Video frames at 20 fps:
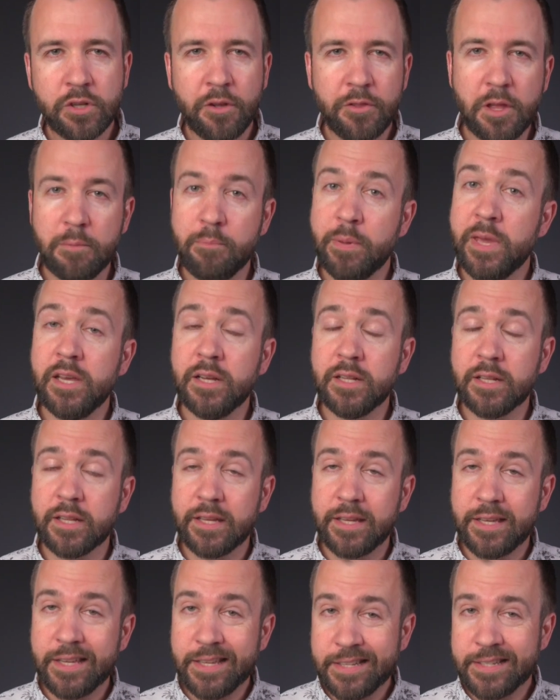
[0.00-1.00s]
The appeal
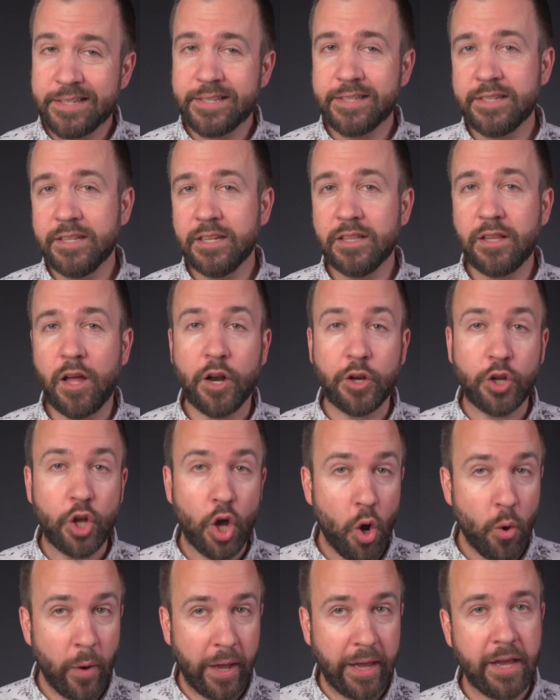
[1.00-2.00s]
is still
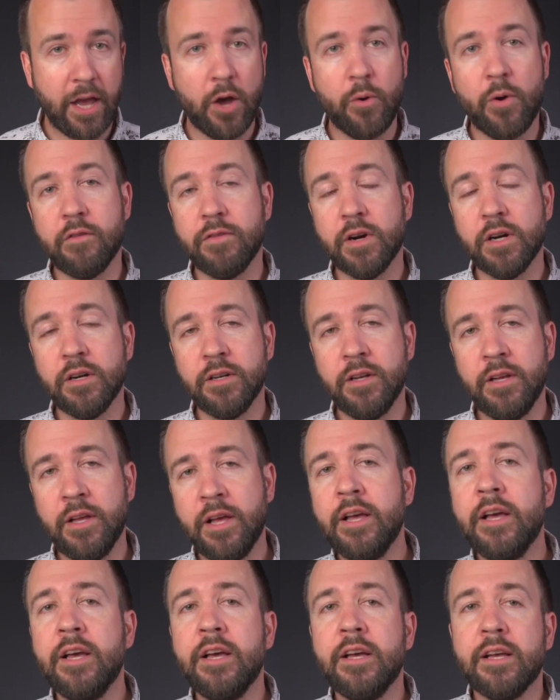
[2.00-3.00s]
ongoing, however.
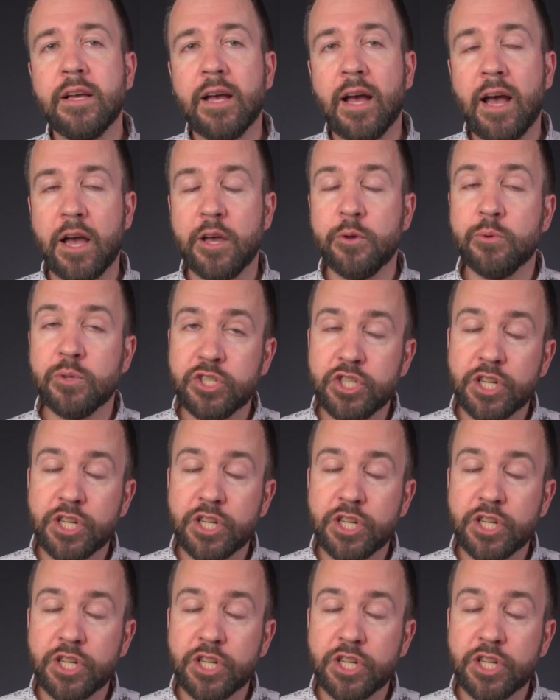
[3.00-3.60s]
It was